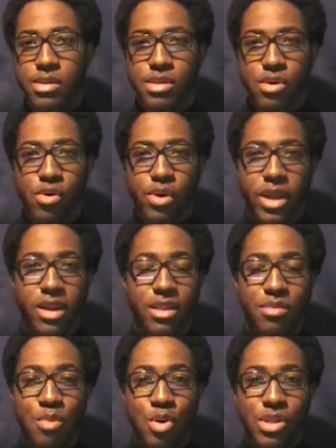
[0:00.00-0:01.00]
So it
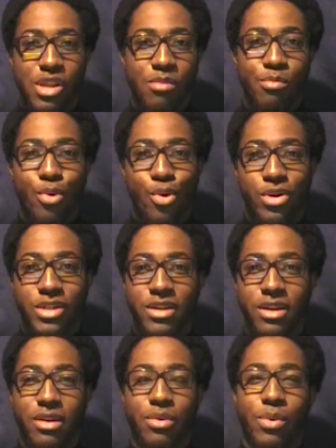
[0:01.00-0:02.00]
is most
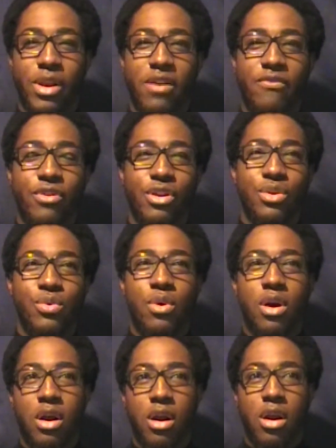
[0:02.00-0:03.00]
important whenever you
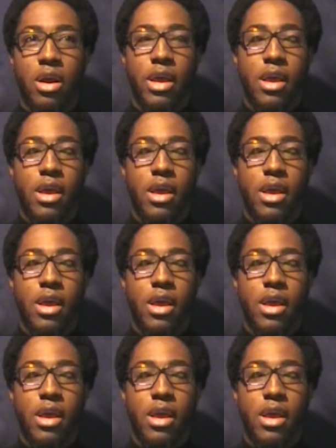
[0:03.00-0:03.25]
are